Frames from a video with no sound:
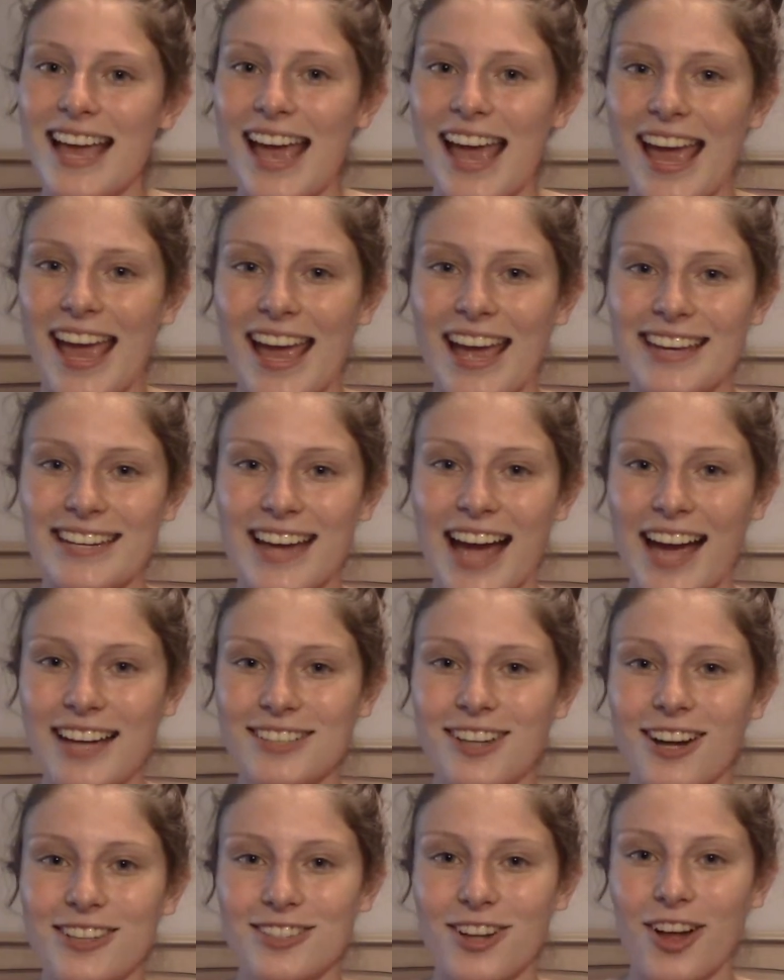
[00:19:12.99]
and I
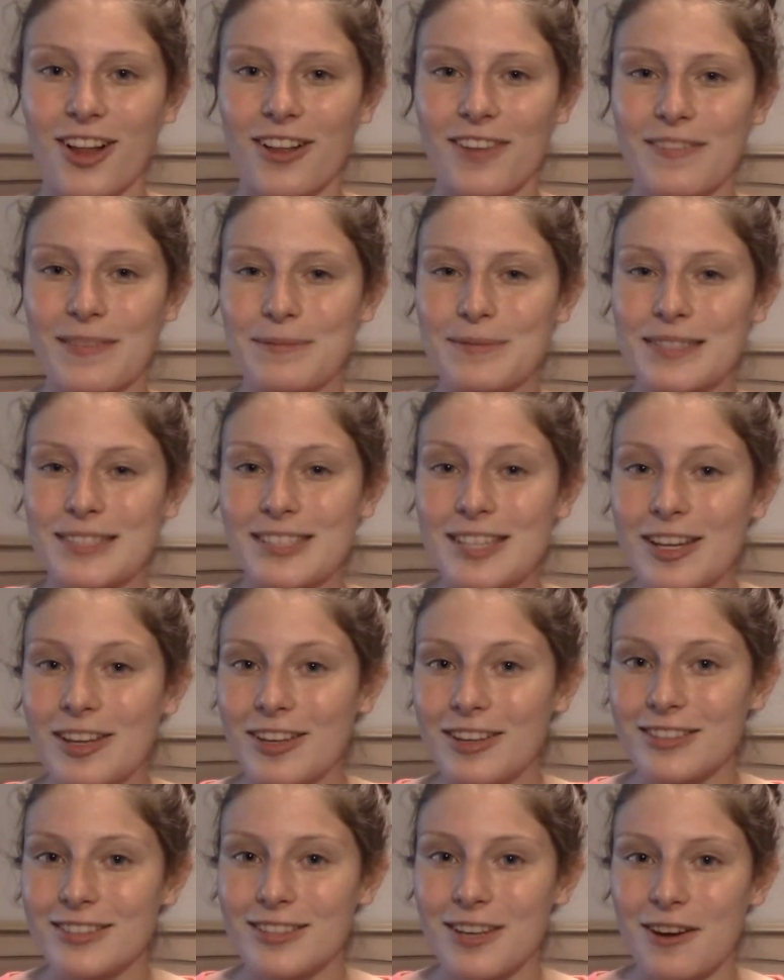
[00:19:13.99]
talked to all of them
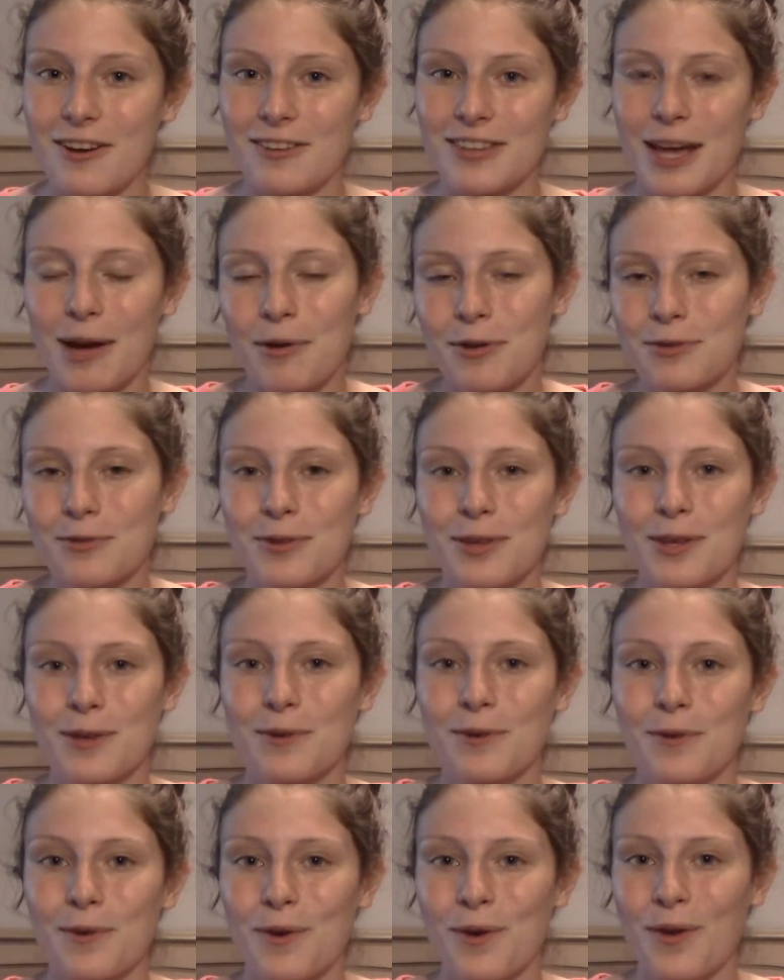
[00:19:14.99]
still, so that was really
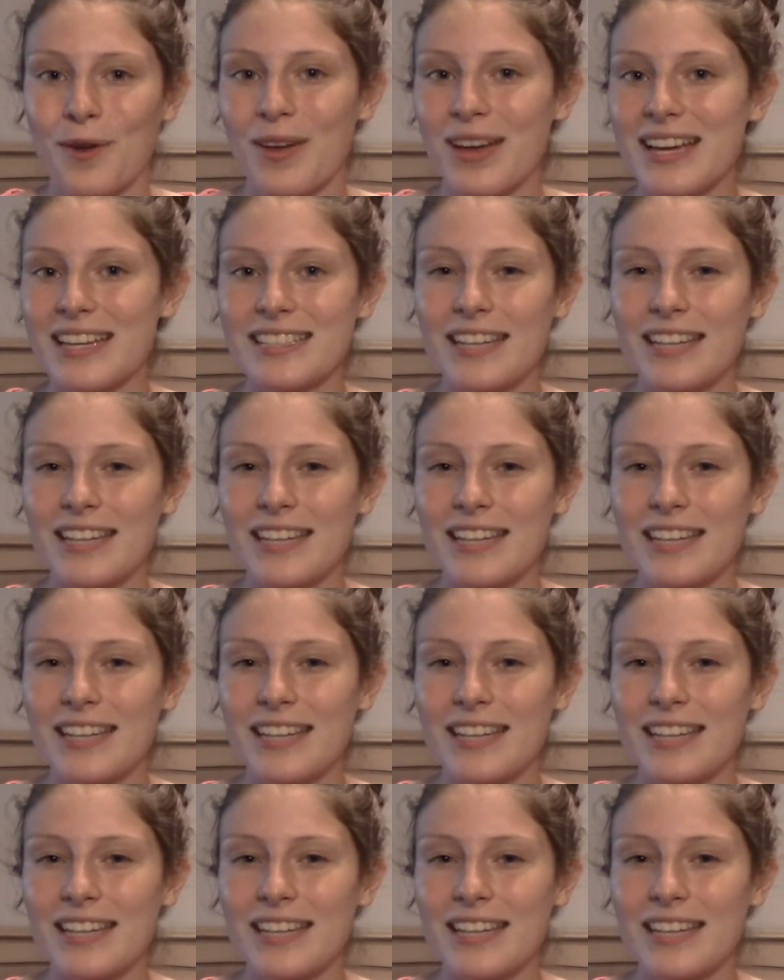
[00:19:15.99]
cool.